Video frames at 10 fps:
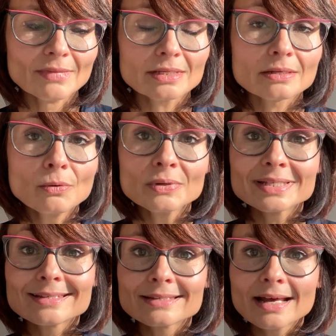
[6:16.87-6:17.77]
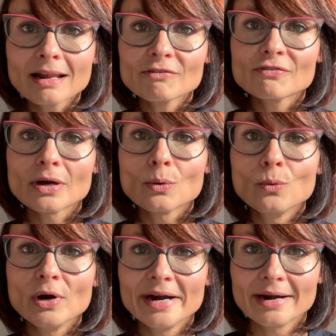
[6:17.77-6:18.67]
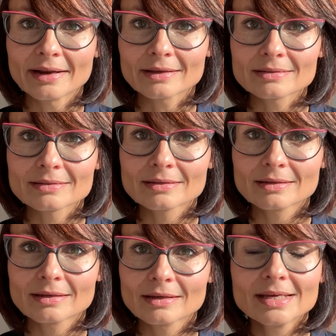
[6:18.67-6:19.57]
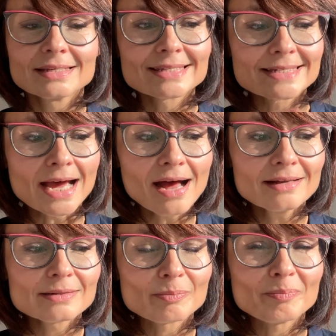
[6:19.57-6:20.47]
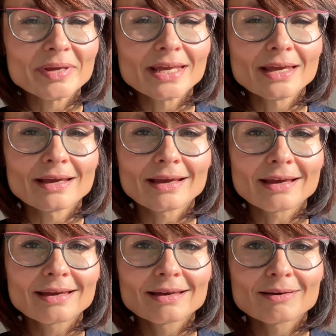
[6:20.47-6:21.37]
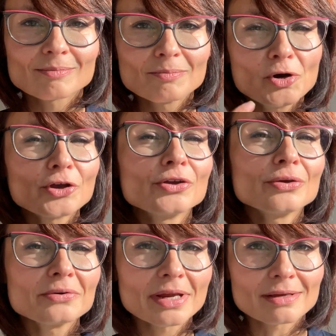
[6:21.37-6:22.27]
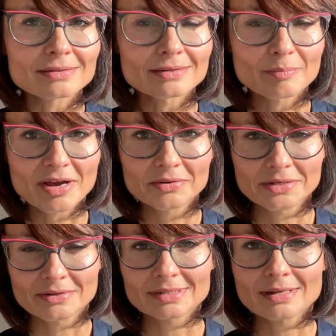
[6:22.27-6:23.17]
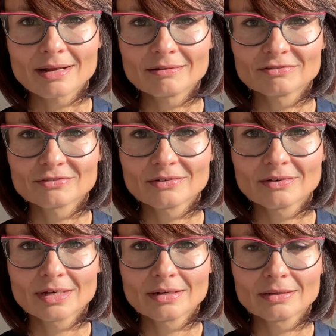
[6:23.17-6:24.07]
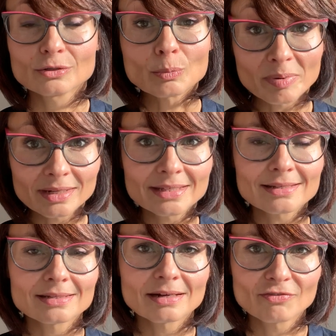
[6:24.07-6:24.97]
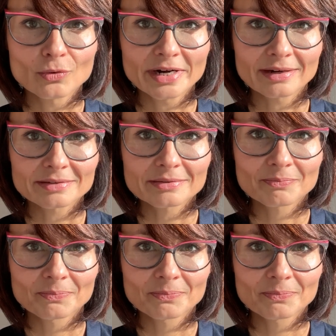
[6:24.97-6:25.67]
So self-awareness. Start being more curious about yourself to build that self-awareness.